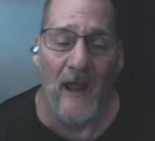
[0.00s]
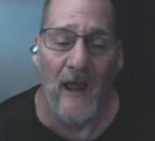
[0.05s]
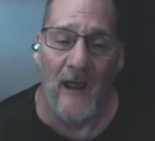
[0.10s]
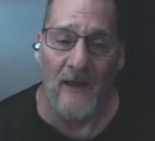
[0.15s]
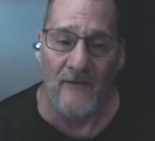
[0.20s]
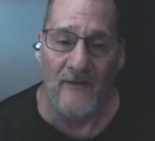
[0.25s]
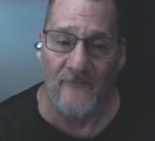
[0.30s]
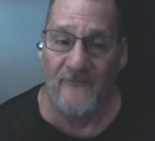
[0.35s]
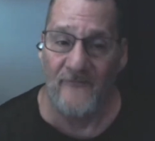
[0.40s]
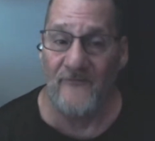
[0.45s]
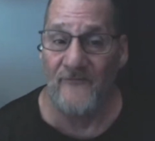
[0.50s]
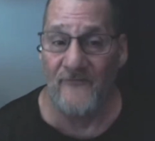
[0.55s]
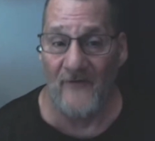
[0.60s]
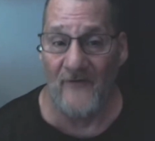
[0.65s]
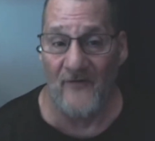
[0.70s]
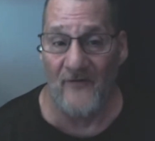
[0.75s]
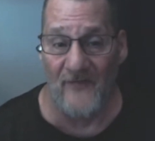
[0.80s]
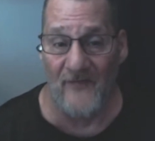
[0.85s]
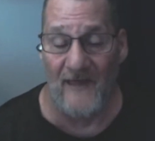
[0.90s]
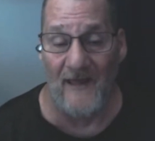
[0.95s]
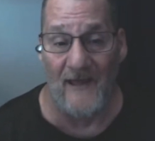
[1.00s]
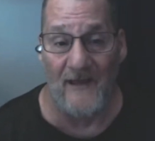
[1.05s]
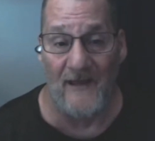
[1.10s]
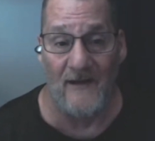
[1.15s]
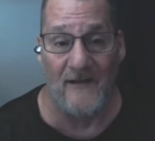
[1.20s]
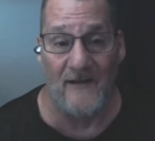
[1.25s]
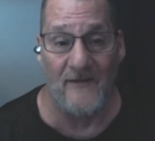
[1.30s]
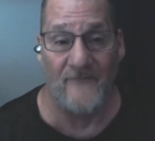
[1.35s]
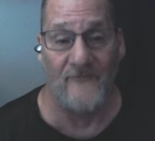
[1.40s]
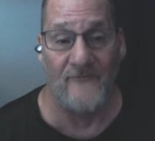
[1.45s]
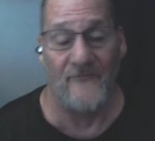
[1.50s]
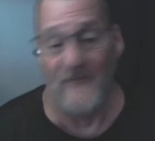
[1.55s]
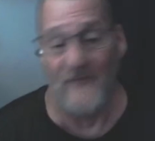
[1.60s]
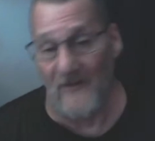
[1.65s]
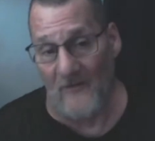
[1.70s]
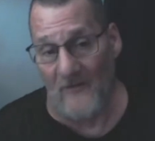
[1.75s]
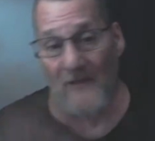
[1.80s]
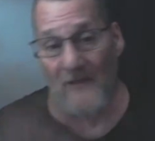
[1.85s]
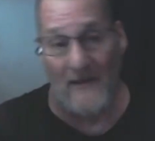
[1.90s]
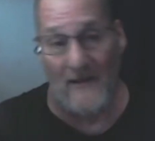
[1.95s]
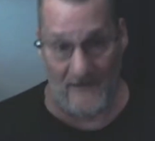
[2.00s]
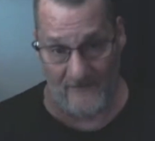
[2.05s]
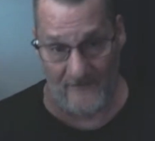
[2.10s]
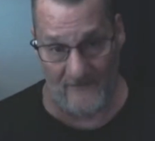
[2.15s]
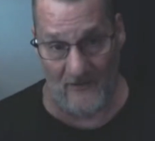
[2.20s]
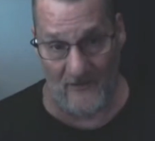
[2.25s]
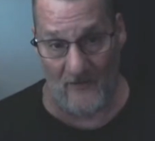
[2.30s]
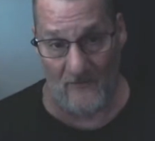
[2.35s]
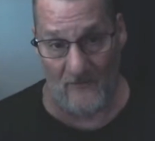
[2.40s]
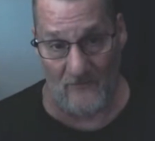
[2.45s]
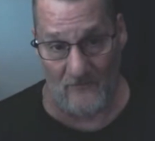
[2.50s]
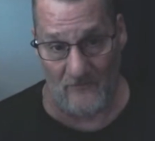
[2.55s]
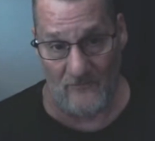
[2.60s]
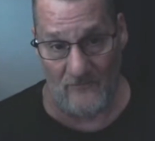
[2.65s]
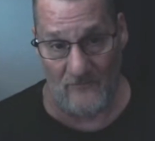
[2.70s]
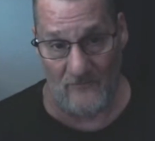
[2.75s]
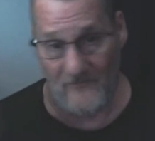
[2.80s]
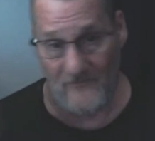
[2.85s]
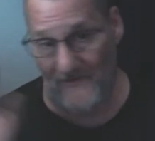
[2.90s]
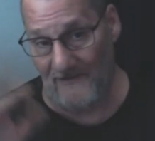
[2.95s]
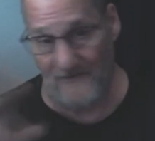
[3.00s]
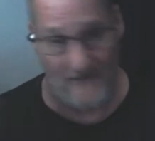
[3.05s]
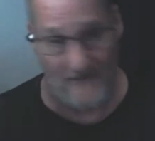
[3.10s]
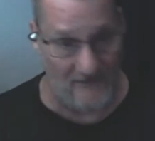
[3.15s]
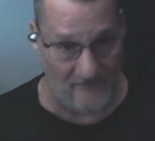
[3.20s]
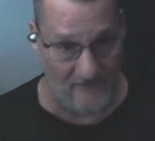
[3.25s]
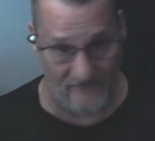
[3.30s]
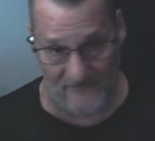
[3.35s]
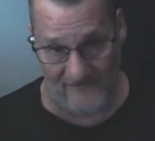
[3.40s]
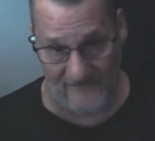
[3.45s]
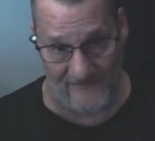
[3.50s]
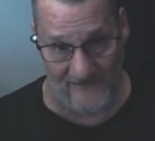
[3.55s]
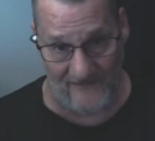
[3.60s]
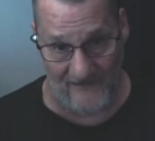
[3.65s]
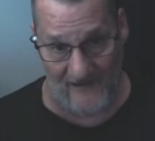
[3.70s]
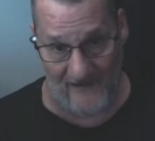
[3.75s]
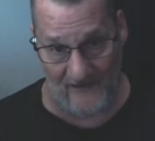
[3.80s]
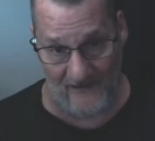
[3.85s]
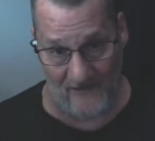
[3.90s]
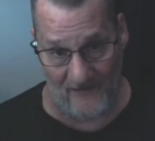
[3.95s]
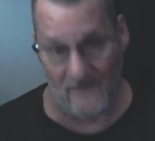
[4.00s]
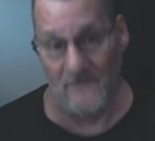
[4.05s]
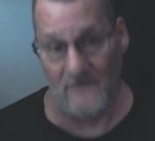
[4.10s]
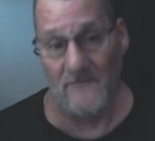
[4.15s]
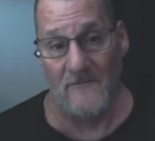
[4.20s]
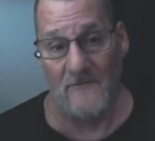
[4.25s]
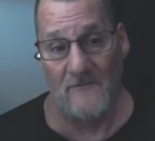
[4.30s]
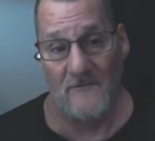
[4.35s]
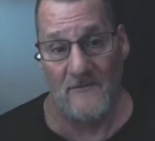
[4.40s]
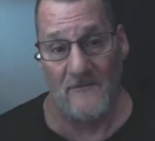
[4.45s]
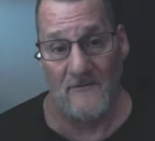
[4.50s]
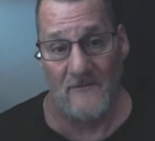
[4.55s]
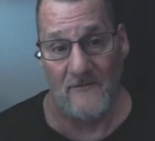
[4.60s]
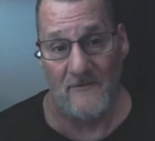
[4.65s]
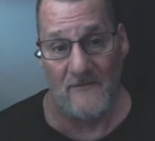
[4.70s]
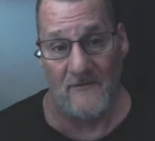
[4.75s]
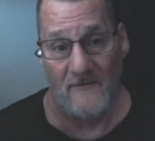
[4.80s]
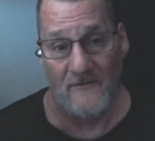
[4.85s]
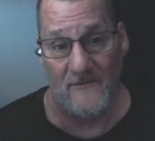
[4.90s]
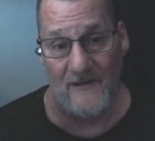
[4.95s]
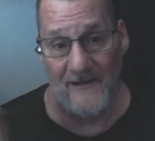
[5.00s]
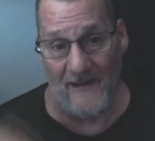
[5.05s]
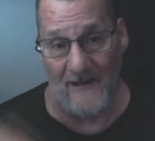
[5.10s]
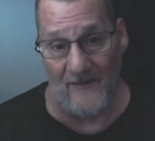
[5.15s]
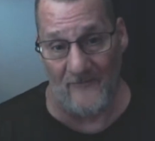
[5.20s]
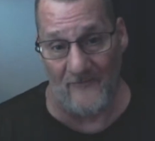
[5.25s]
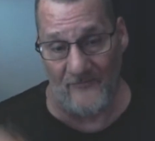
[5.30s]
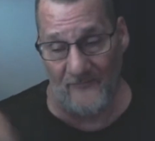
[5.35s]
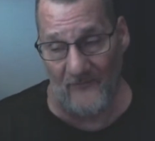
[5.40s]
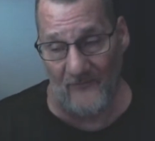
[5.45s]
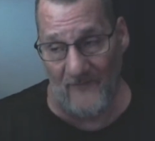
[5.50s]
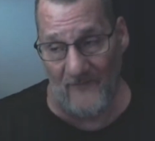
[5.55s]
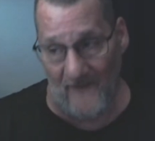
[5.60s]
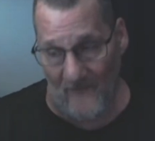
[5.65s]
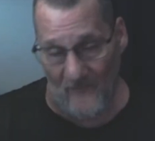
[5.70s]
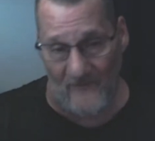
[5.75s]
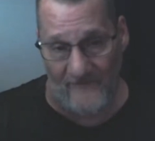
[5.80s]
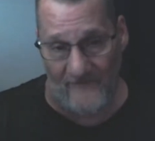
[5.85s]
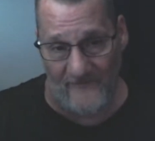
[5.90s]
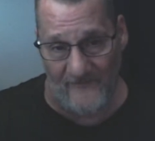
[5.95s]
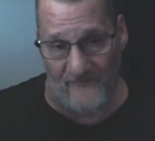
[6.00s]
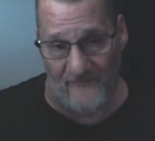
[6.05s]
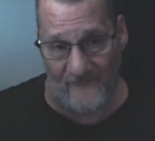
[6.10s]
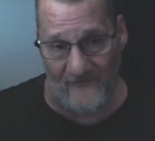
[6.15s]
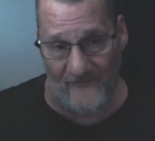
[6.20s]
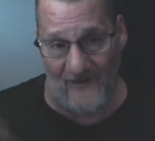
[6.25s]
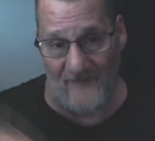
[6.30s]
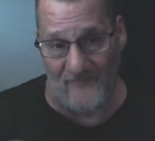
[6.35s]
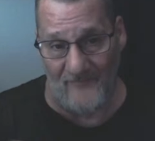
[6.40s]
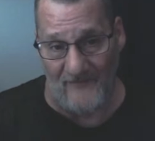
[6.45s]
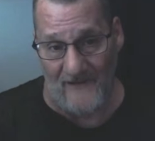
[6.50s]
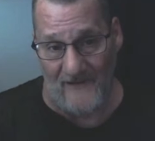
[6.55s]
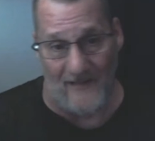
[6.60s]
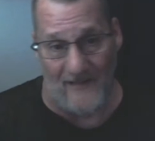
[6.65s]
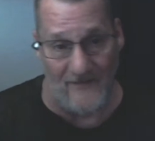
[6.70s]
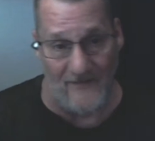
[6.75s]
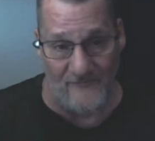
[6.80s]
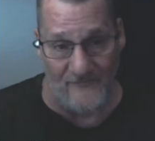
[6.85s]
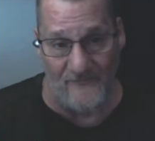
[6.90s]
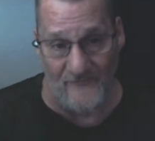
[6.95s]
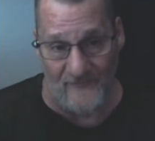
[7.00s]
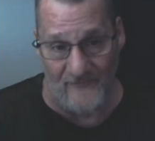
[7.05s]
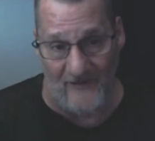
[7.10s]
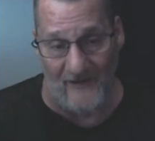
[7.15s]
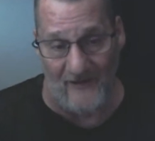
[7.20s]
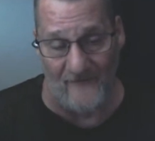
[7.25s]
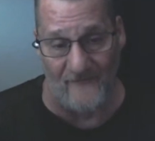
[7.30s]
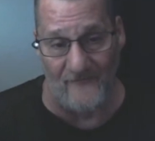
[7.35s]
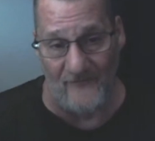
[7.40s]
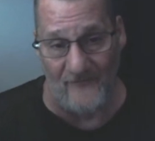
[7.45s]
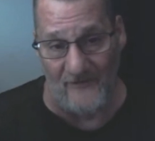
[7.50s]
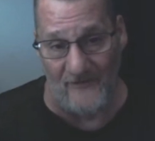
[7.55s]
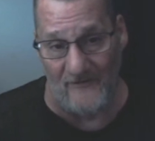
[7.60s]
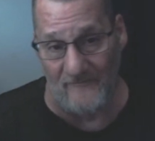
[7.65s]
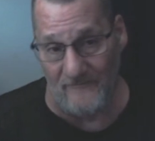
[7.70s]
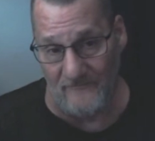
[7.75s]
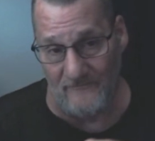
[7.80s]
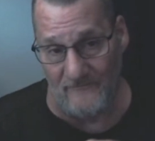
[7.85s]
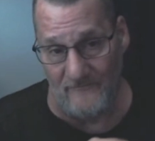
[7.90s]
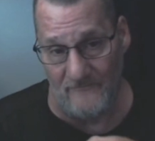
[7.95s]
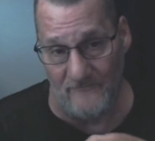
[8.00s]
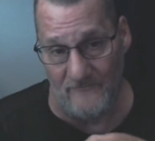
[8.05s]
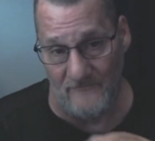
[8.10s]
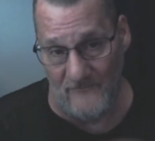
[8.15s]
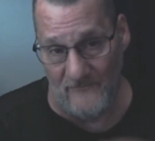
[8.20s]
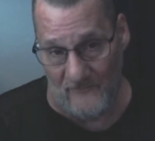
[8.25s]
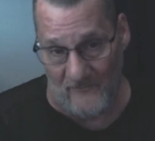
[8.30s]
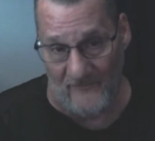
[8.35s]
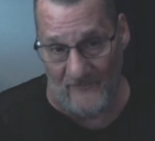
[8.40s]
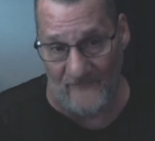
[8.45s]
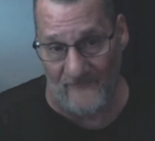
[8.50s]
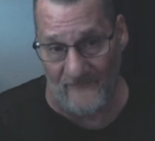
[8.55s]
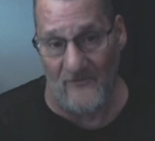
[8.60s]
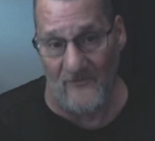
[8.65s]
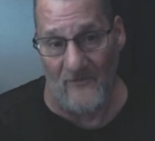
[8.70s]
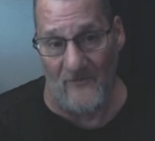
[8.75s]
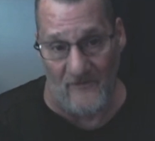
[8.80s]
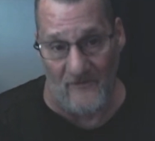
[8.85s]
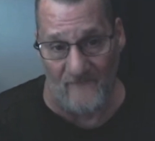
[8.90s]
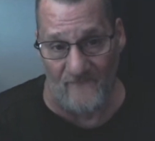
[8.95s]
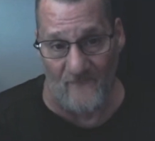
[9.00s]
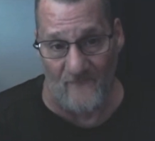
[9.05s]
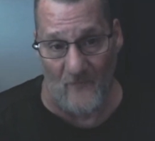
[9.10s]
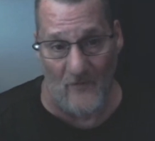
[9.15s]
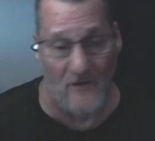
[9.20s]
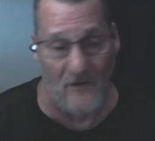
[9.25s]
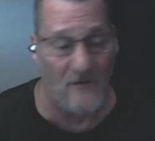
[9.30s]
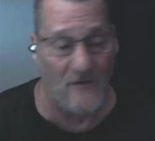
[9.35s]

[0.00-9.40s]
And she saw that, and she's like, okay, let's go. Let's get out of here. And that was when they went to the shop that Alice was actually doing security for.